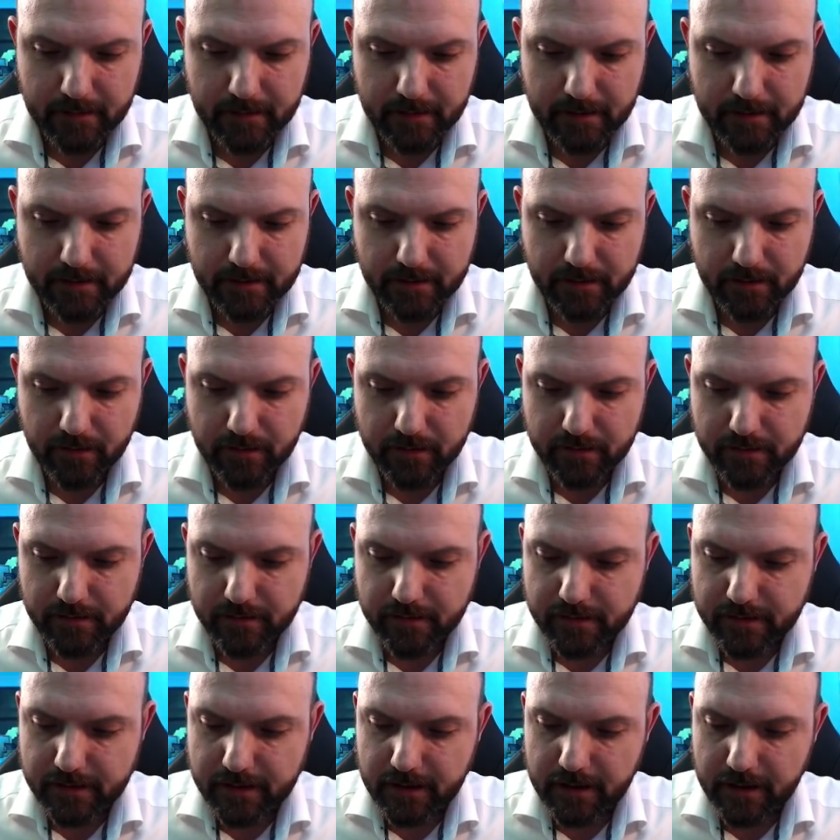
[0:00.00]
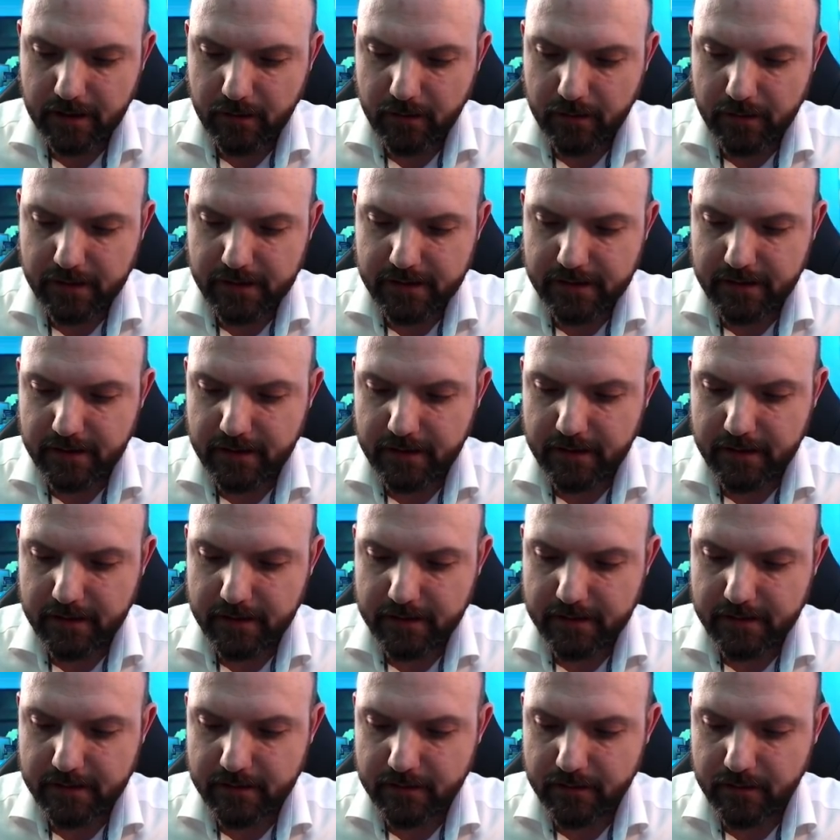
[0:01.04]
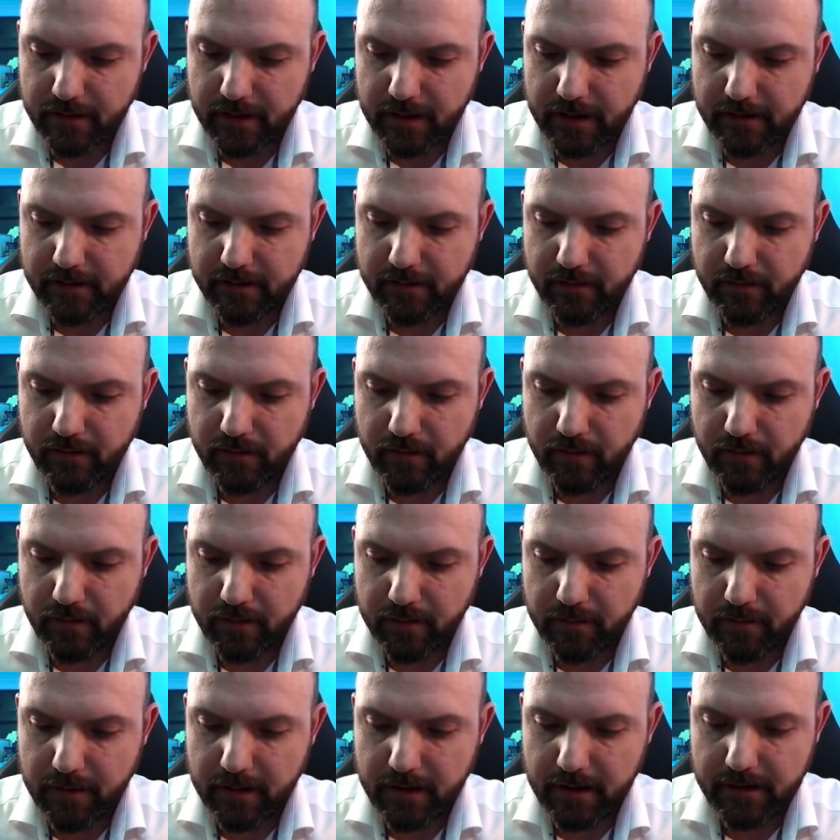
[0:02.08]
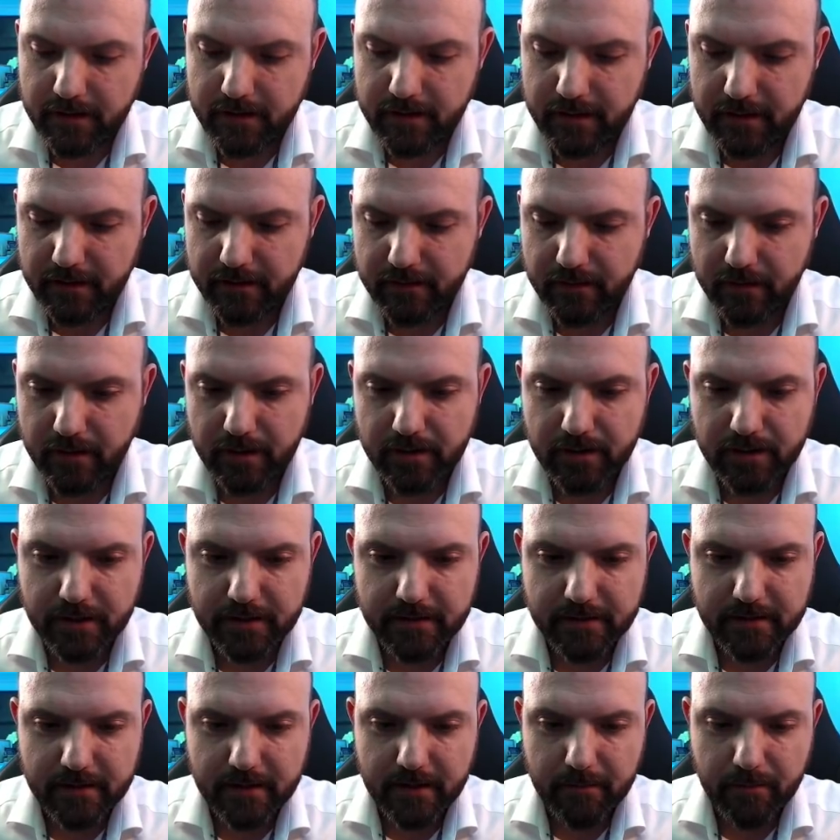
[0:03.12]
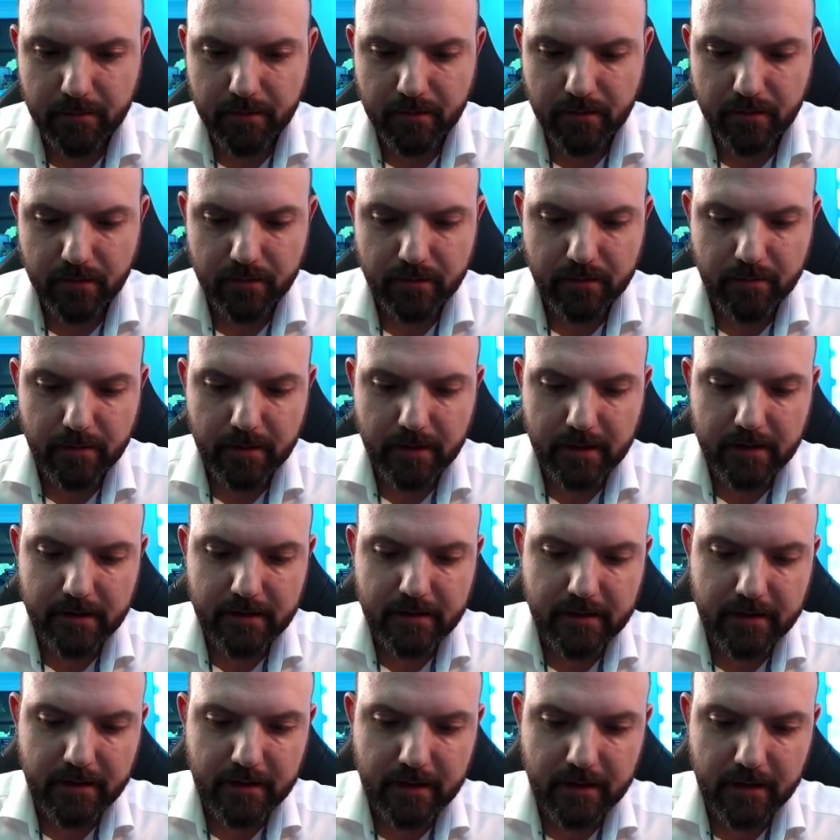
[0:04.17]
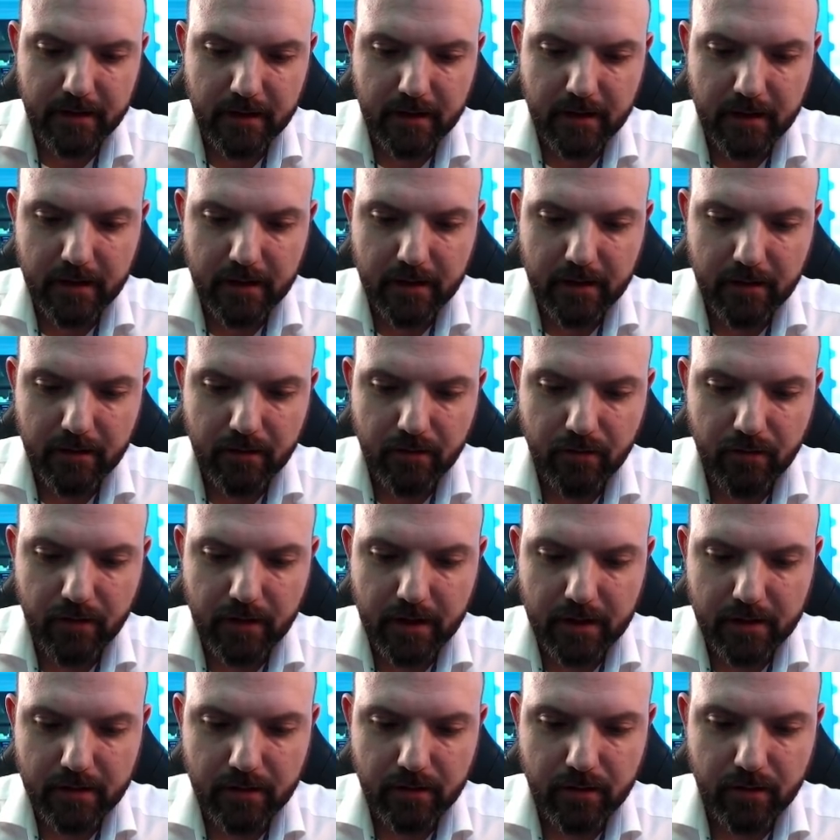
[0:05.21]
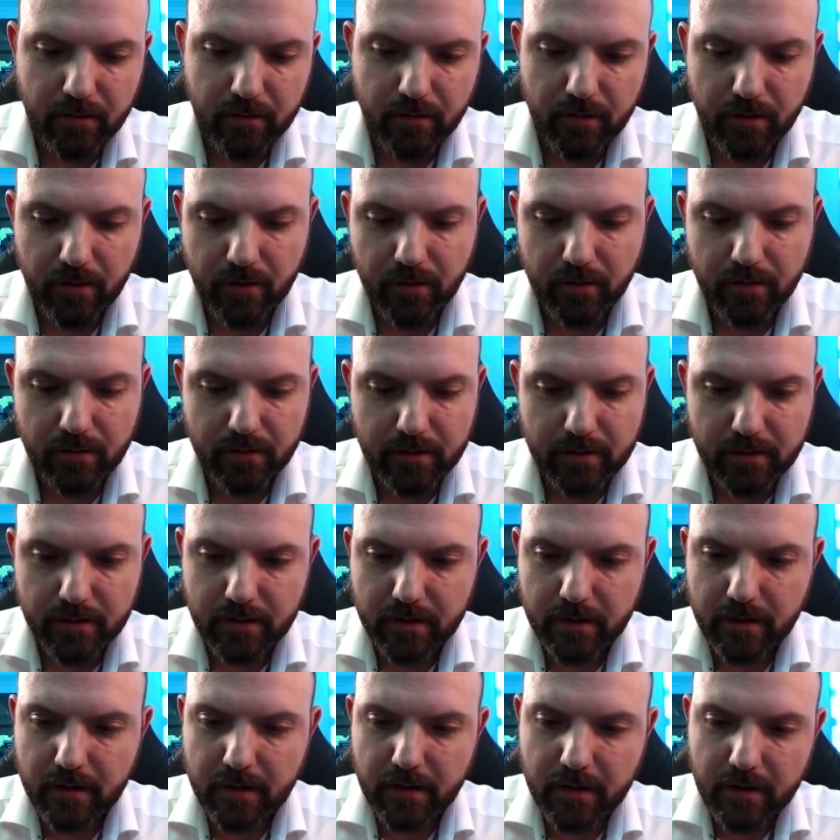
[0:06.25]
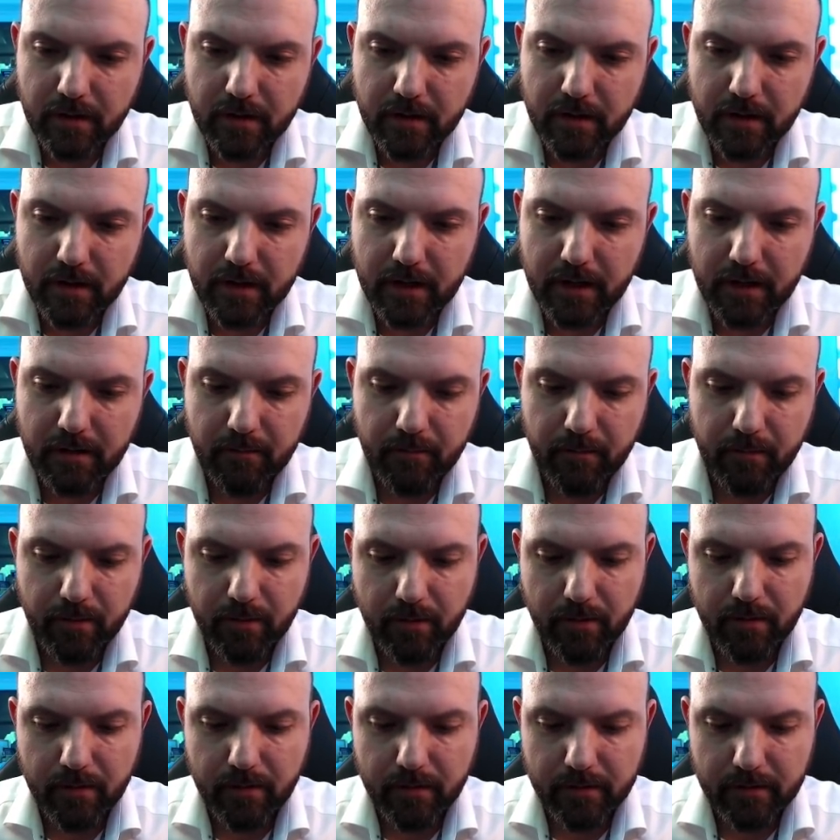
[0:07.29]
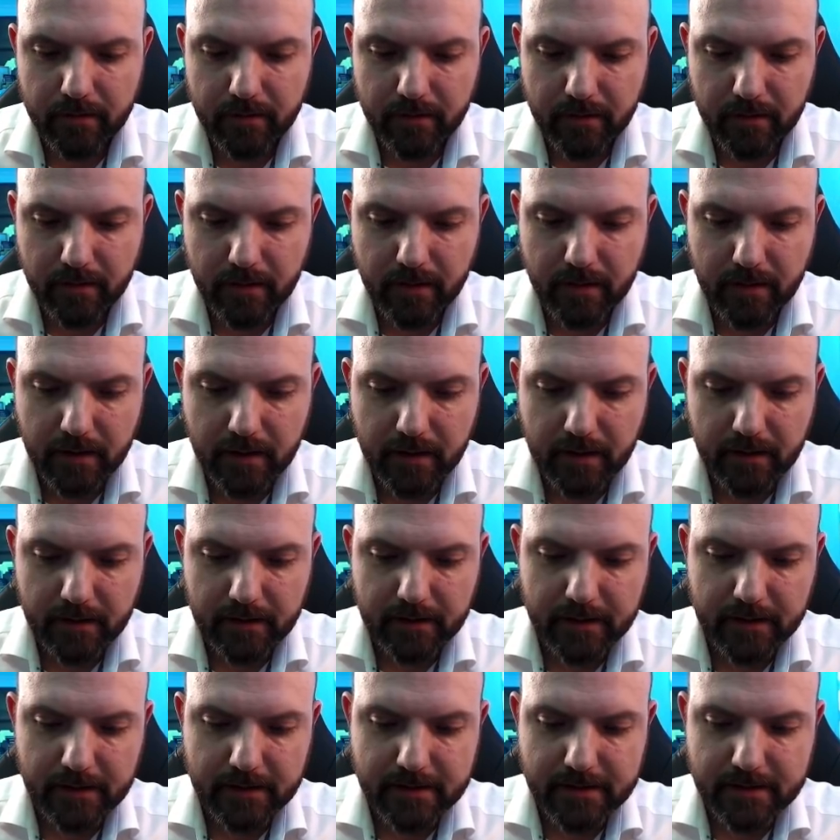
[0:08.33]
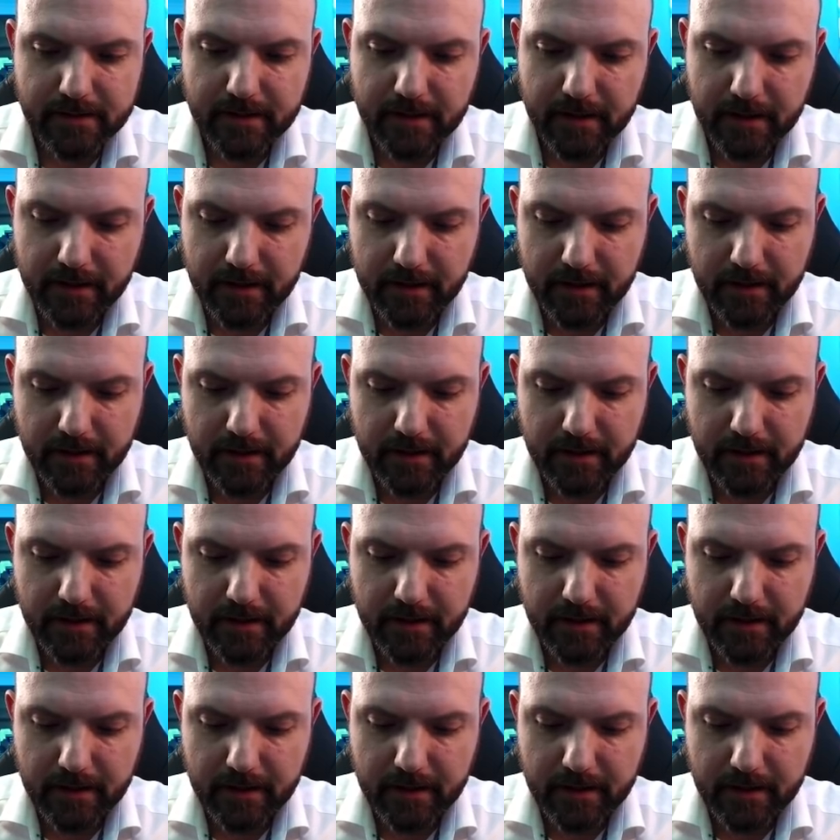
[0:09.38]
Let's also see how easy it is to add to Notability. So I just tap on Notability, create new note, import. That's done.